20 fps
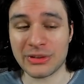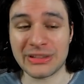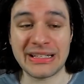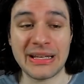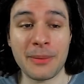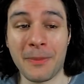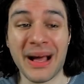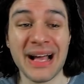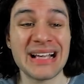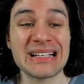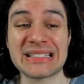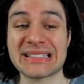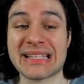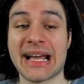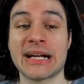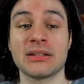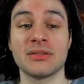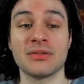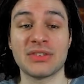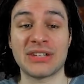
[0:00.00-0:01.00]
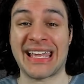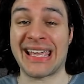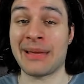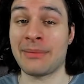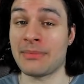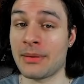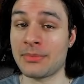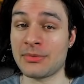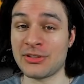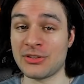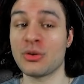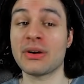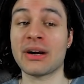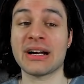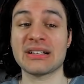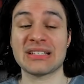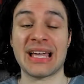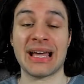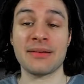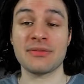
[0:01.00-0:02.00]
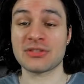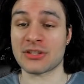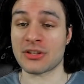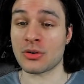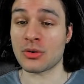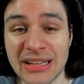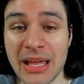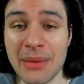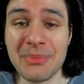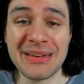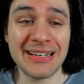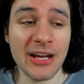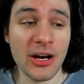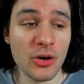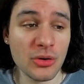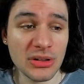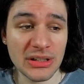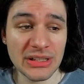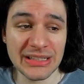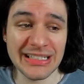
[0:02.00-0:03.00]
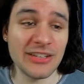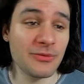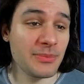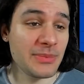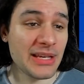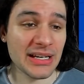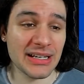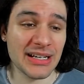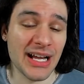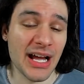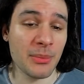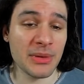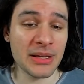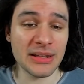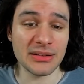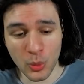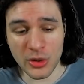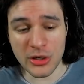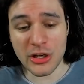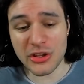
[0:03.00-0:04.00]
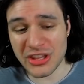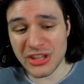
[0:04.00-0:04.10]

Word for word: really my style of game. Maybe you guys have, so let me know. Leave me a comment. What do you